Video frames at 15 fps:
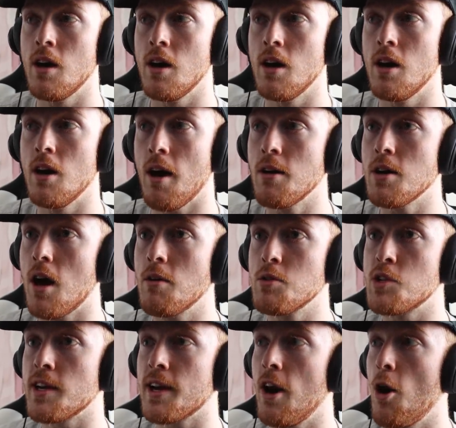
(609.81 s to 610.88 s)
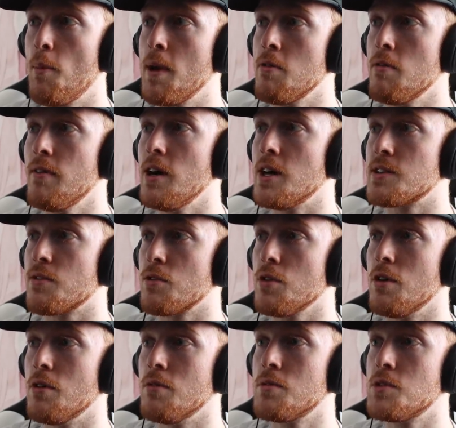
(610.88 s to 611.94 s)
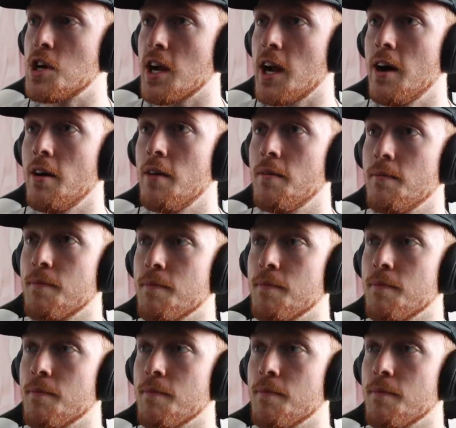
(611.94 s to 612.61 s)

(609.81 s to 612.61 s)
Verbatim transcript: uh, I'll, I'll check out RP Reverse for real. Check it out.